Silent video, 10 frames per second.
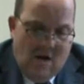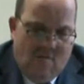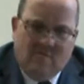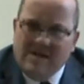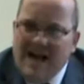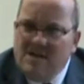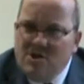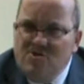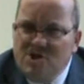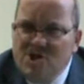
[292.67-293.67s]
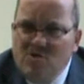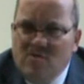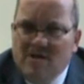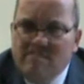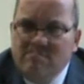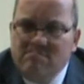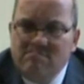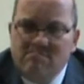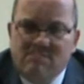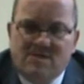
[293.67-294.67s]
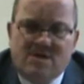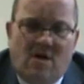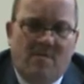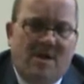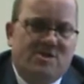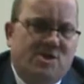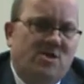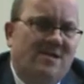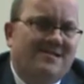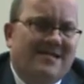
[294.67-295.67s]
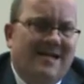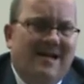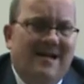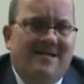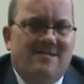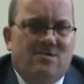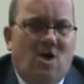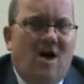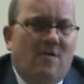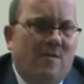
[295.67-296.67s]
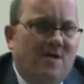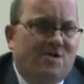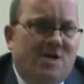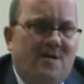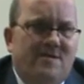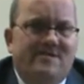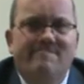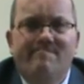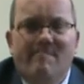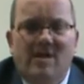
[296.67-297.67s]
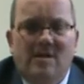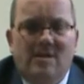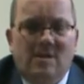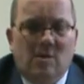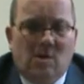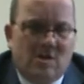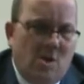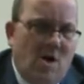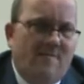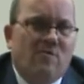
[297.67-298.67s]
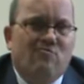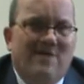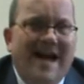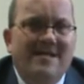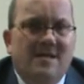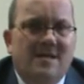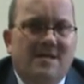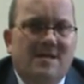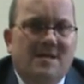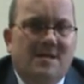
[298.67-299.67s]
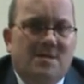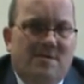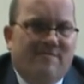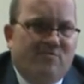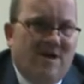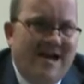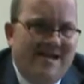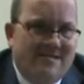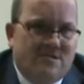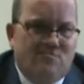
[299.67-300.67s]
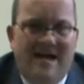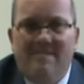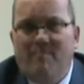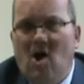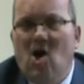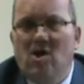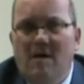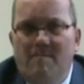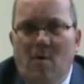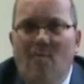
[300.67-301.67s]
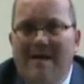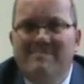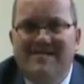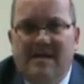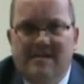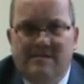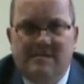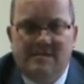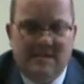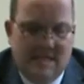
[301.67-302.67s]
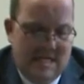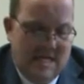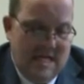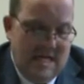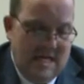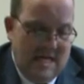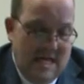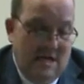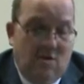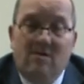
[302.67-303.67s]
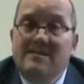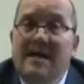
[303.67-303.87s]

we were not too sure, so the attorneys and I talked with each other, looked at them, and read the phrase, red part of the website. It goes